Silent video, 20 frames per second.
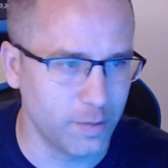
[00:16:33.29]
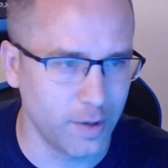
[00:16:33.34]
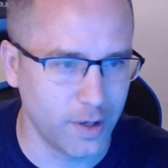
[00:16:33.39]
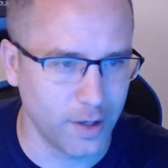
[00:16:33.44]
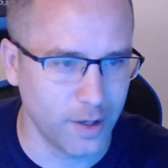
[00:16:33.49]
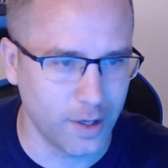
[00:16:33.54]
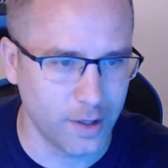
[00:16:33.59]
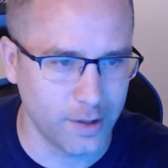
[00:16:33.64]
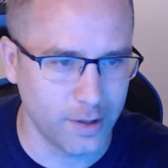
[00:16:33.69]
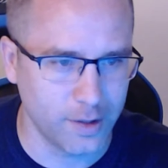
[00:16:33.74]
I
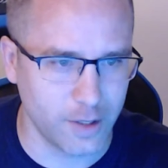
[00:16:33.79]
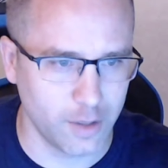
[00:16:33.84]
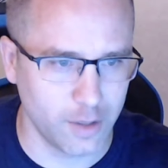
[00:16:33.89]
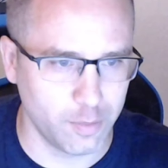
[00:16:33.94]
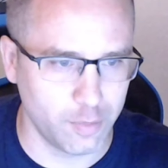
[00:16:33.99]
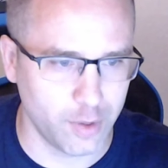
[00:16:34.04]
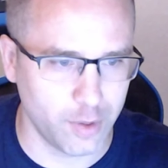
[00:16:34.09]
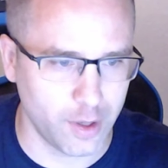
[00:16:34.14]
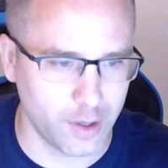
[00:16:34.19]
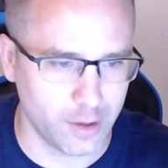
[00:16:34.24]
gotta set it
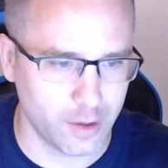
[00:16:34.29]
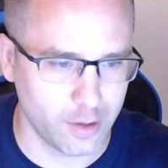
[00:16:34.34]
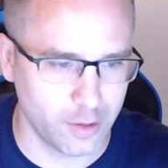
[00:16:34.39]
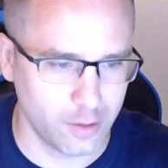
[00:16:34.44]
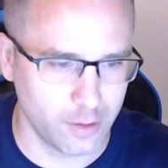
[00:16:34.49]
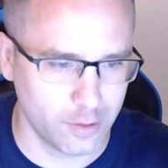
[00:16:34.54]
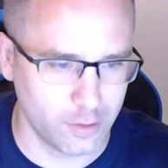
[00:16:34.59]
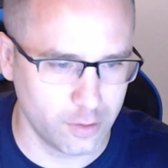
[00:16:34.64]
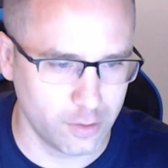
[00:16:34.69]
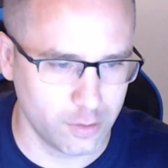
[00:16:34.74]
back
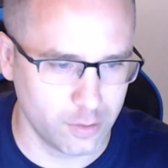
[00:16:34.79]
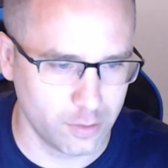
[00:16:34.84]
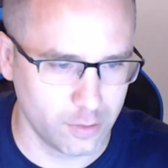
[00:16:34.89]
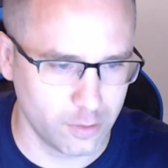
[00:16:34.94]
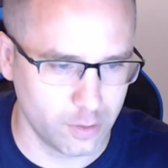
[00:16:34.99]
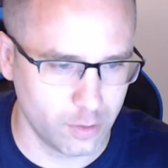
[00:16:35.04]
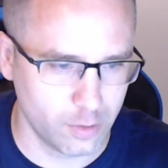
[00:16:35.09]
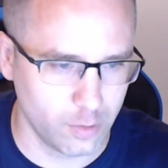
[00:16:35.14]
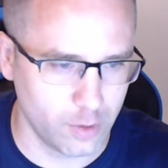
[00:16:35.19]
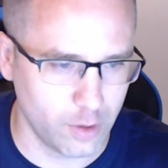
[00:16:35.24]

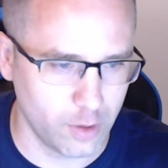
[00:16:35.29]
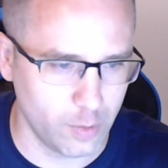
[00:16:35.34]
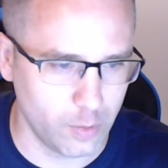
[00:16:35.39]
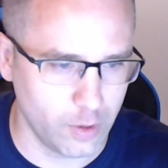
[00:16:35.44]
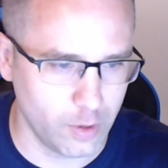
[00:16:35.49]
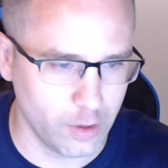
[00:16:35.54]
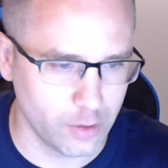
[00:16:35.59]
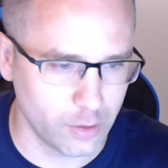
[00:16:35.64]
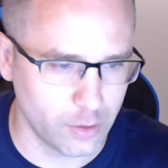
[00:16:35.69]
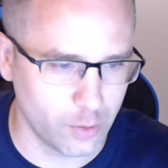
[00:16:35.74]
the right way
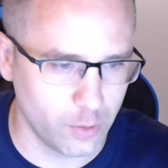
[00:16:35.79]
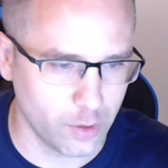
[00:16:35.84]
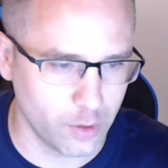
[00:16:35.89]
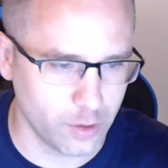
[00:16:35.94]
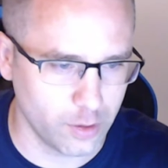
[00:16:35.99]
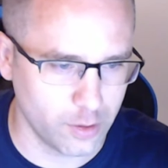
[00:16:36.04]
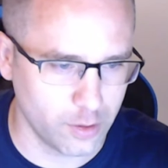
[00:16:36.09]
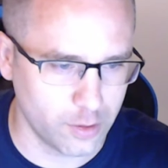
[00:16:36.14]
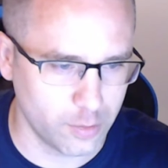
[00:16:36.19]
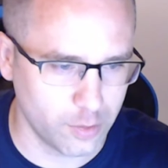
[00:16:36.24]
on the
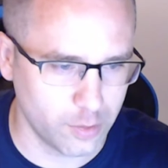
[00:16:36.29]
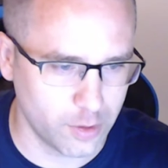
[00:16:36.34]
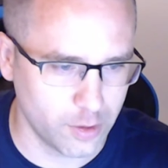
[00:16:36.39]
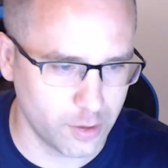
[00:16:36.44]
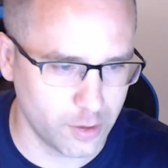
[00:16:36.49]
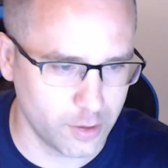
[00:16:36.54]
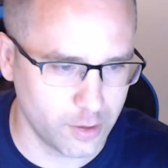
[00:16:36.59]
quickness because